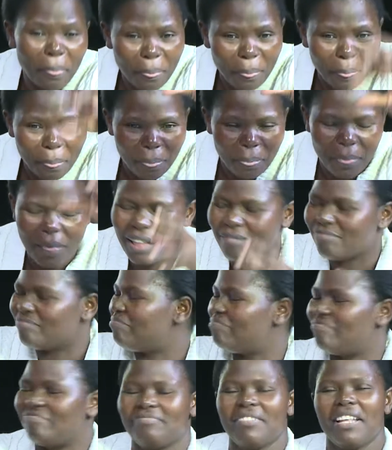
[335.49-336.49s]
If you're
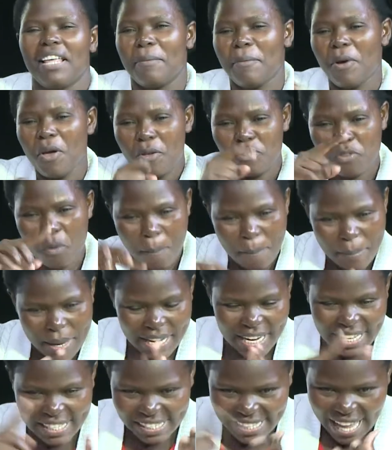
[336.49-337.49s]
teaching adult,
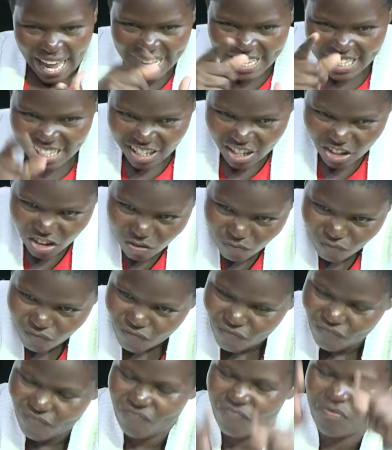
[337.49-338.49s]
they can easily forget.
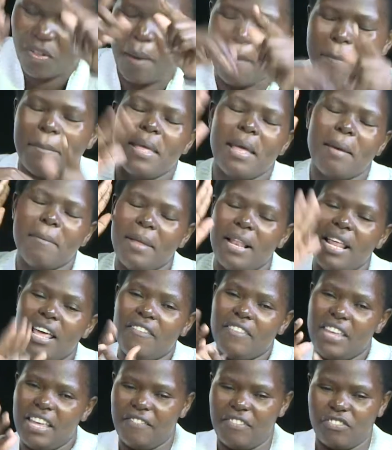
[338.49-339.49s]
But for kids,
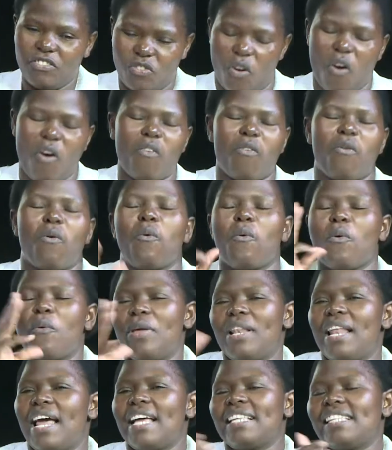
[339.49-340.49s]
they pick up very,
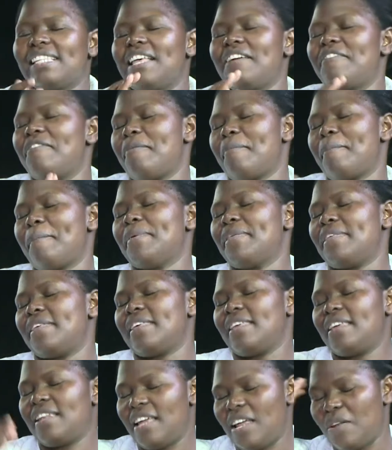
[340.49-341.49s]
very hard, very,
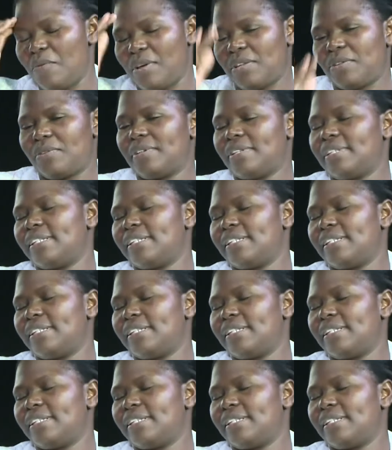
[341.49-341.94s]
very fast.